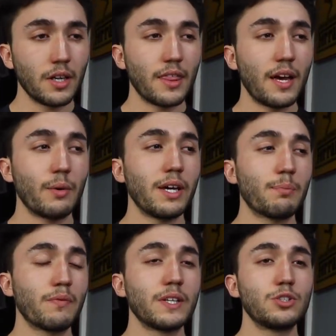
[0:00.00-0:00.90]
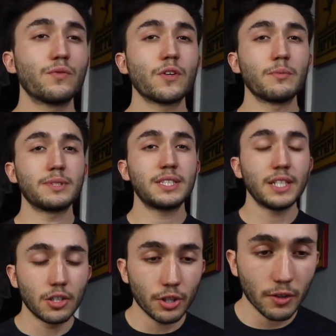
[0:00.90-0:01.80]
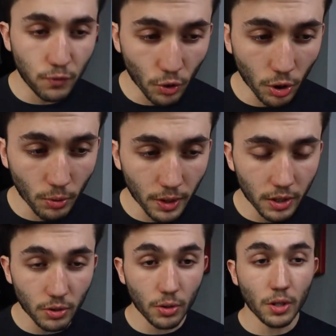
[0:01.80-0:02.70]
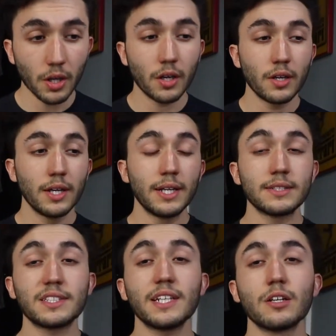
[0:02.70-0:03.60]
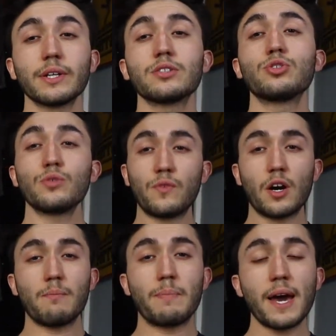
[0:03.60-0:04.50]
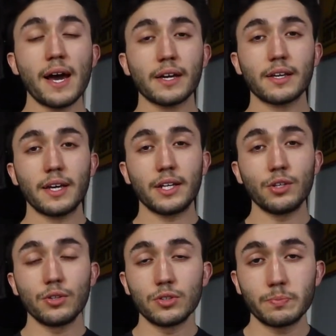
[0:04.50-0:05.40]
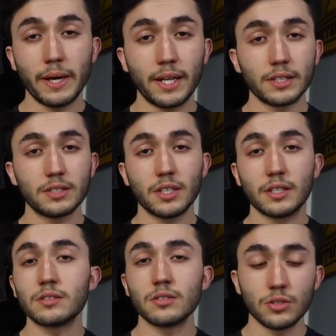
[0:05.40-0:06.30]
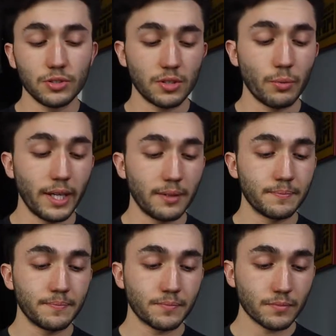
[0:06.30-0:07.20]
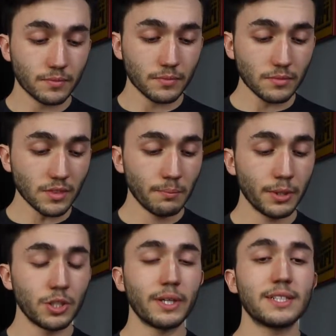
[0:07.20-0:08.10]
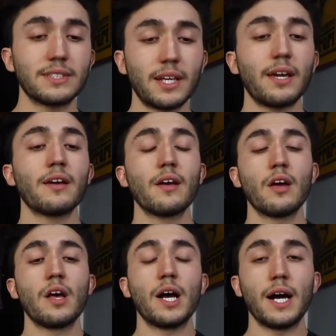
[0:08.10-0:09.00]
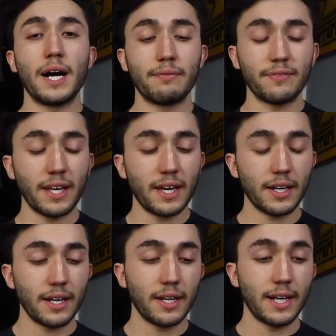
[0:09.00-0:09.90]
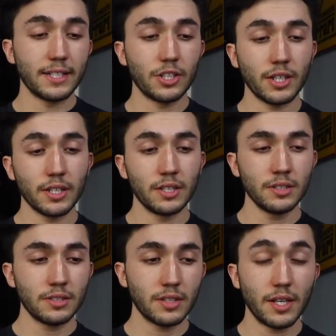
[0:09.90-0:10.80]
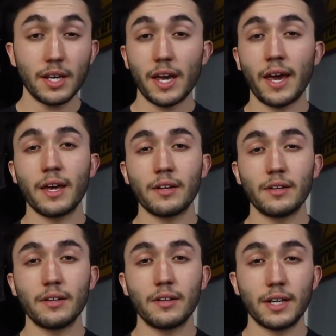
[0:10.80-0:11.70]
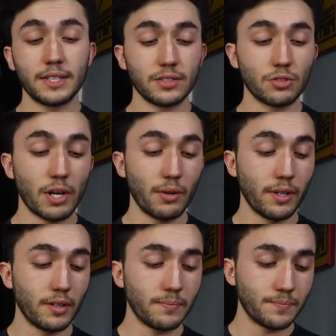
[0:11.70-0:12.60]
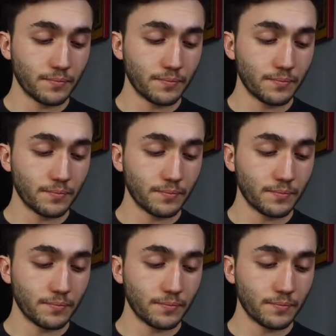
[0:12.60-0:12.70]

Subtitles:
that way it prevents you from teetering forward or teetering too far back and you lose balance and lose the weight. But you want to stay flat on your heels and nice and grounded.